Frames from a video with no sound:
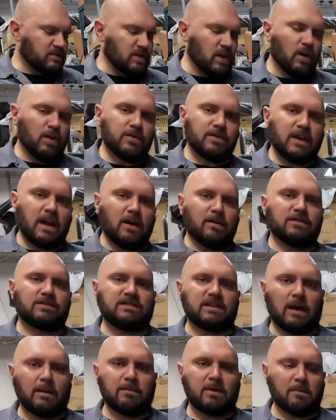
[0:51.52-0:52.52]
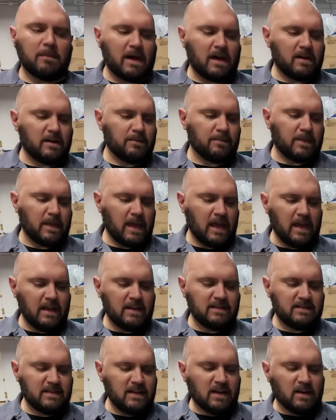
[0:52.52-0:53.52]
so now it's time to mount up the
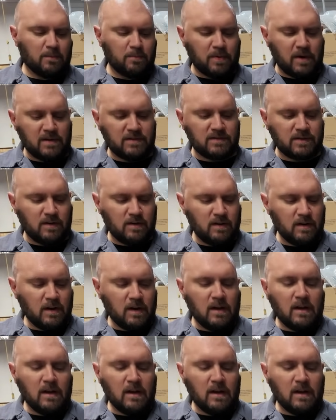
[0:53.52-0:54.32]
AC compressor.